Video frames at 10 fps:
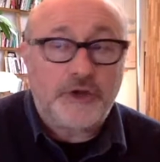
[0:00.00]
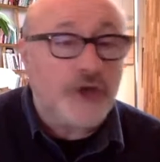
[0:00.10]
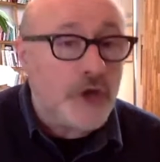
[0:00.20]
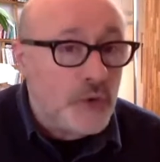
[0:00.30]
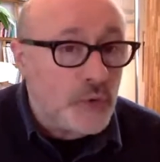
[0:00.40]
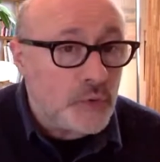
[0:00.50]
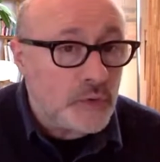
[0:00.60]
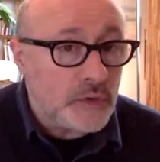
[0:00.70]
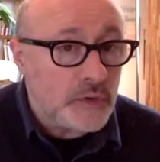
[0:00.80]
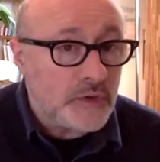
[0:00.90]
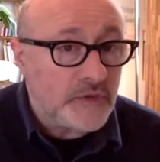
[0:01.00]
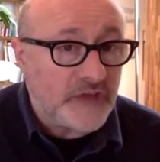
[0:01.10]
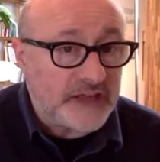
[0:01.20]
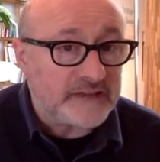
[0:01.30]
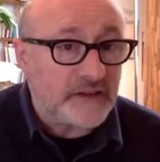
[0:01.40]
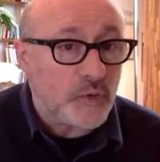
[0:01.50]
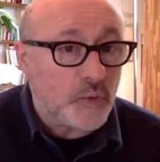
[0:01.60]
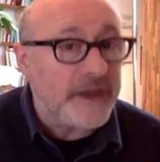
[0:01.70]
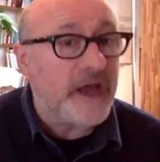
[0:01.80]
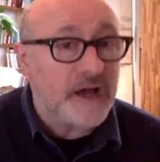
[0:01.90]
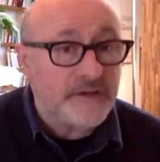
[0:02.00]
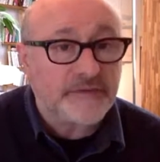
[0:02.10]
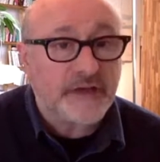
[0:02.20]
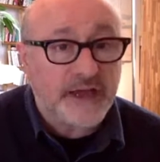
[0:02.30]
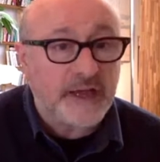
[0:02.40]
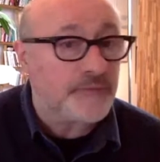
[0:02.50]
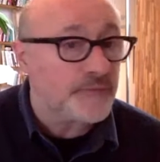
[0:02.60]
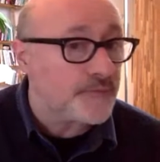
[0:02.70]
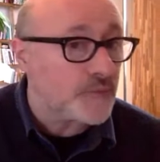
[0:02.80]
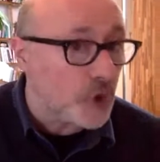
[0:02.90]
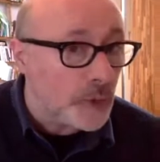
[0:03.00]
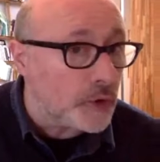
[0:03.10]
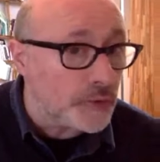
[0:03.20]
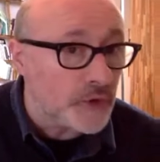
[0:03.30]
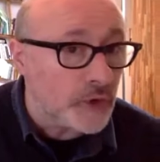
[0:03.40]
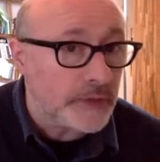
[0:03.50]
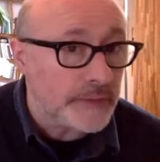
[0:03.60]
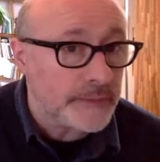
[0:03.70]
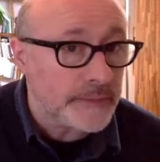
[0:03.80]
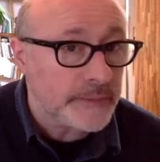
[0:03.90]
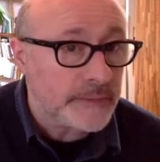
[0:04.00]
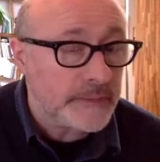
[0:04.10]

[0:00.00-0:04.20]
know that we have a global problem.